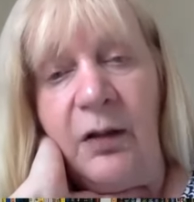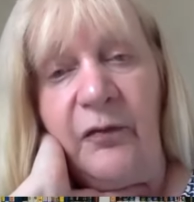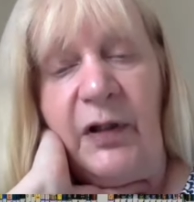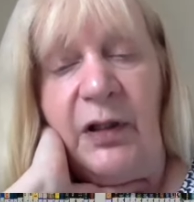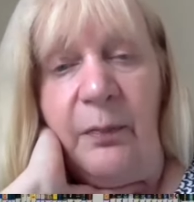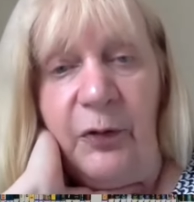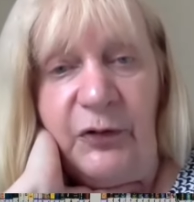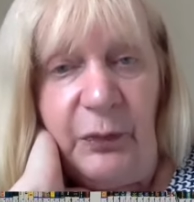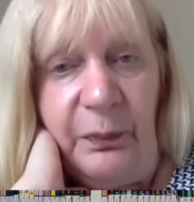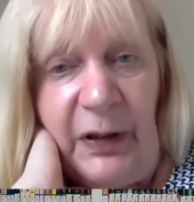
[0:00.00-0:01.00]
the
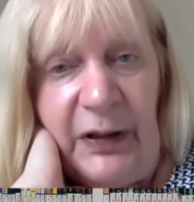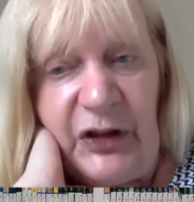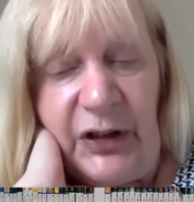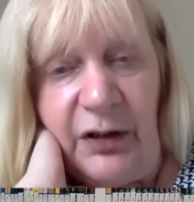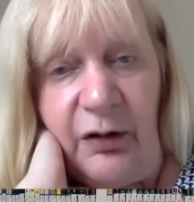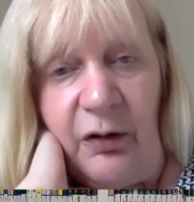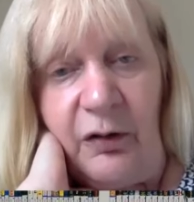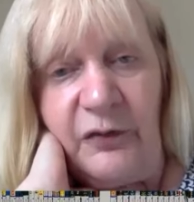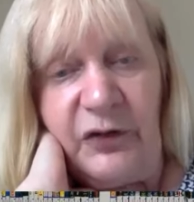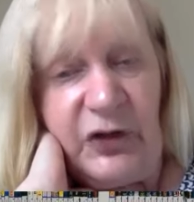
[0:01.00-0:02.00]
possibility
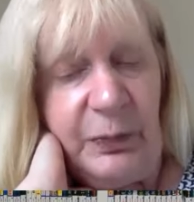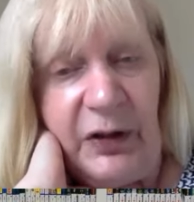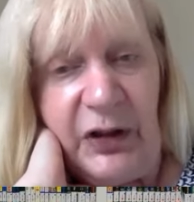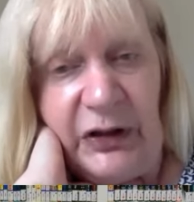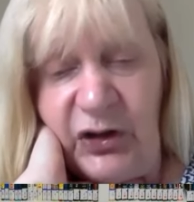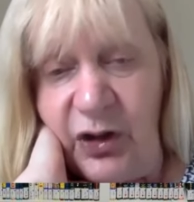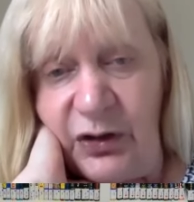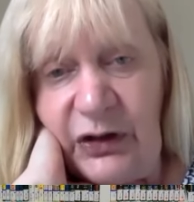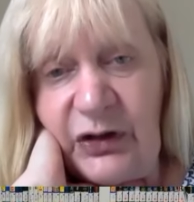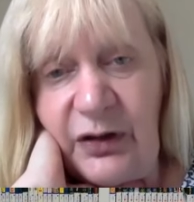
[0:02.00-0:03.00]
of suspending
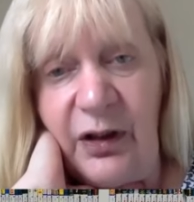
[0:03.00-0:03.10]
studies